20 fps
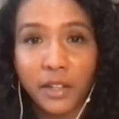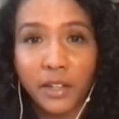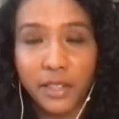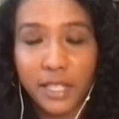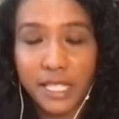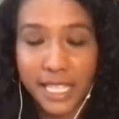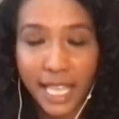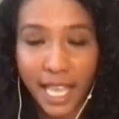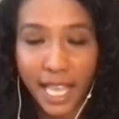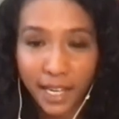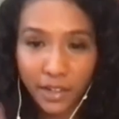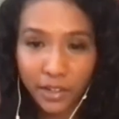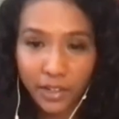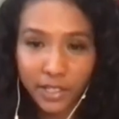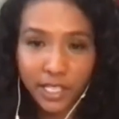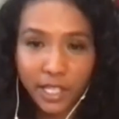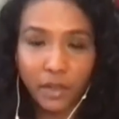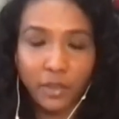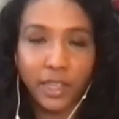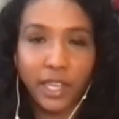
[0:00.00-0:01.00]
the
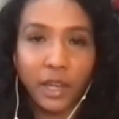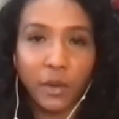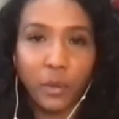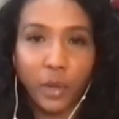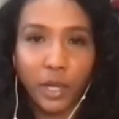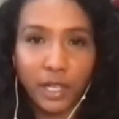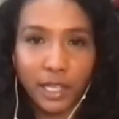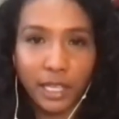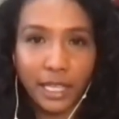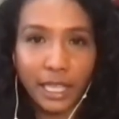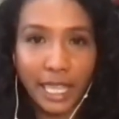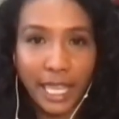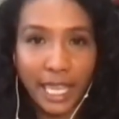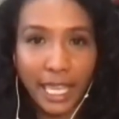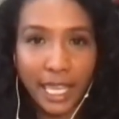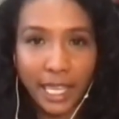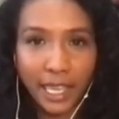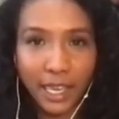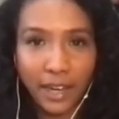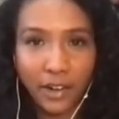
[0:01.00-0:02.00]
standards out there, what
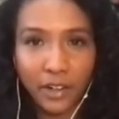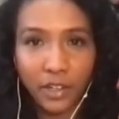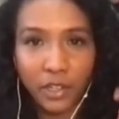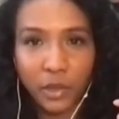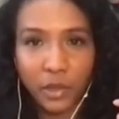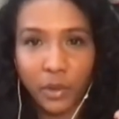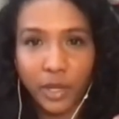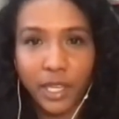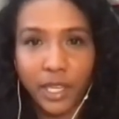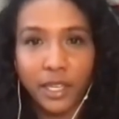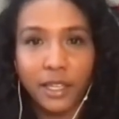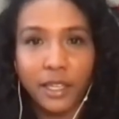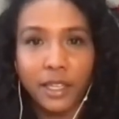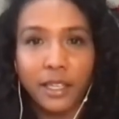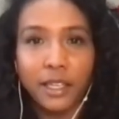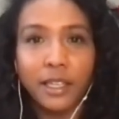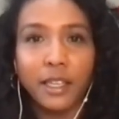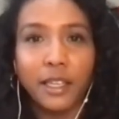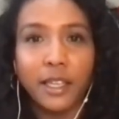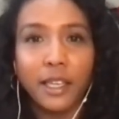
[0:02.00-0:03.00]
they are doing
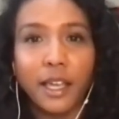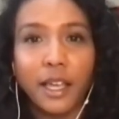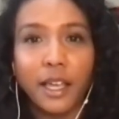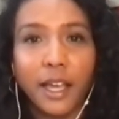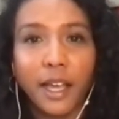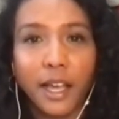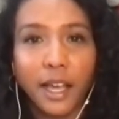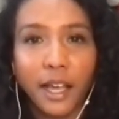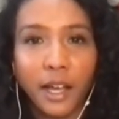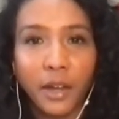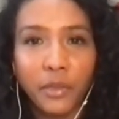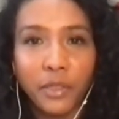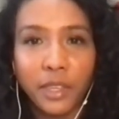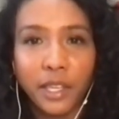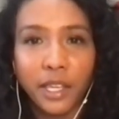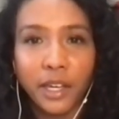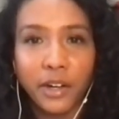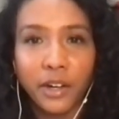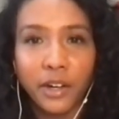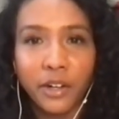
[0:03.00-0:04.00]
out
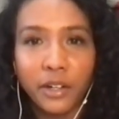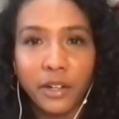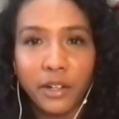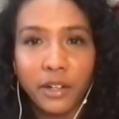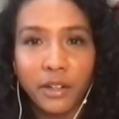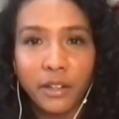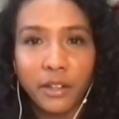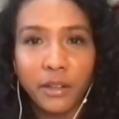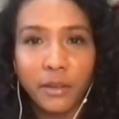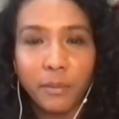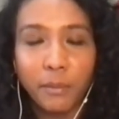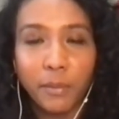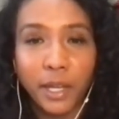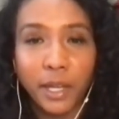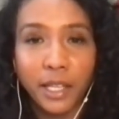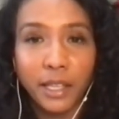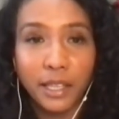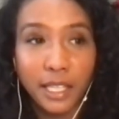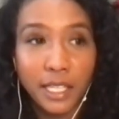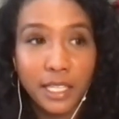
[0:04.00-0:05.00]
there.
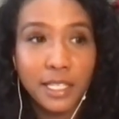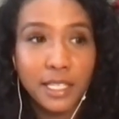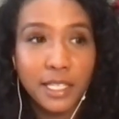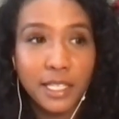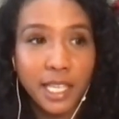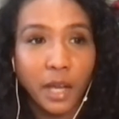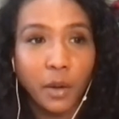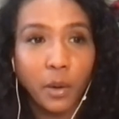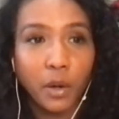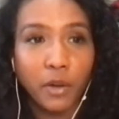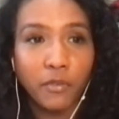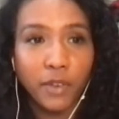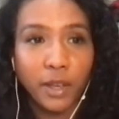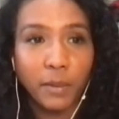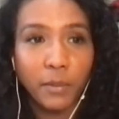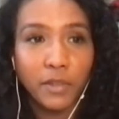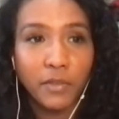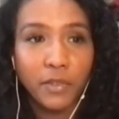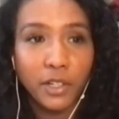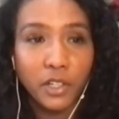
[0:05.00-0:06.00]
But this is how our
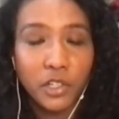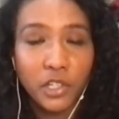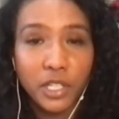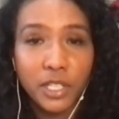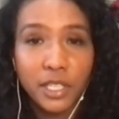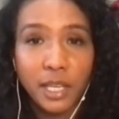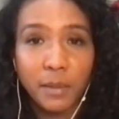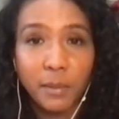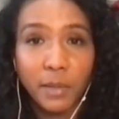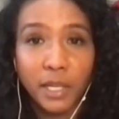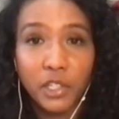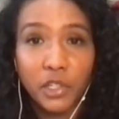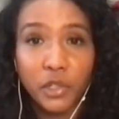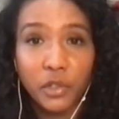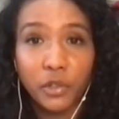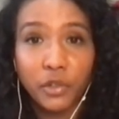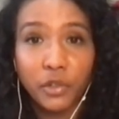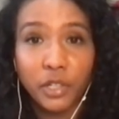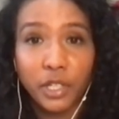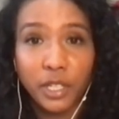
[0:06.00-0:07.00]
family functions, and my
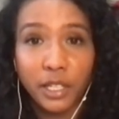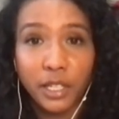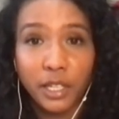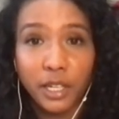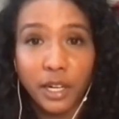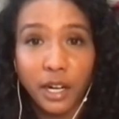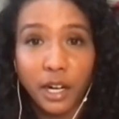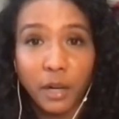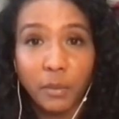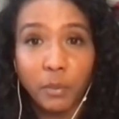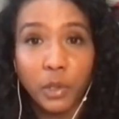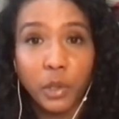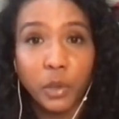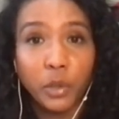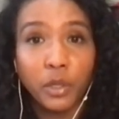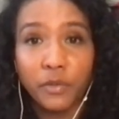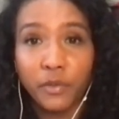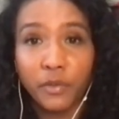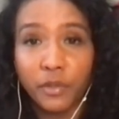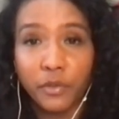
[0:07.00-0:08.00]
children are
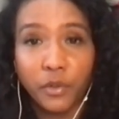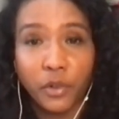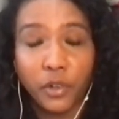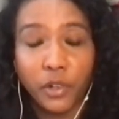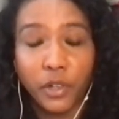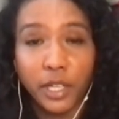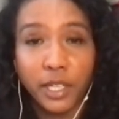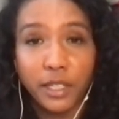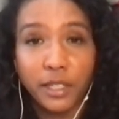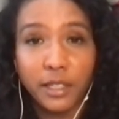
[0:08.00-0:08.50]
beautiful for it.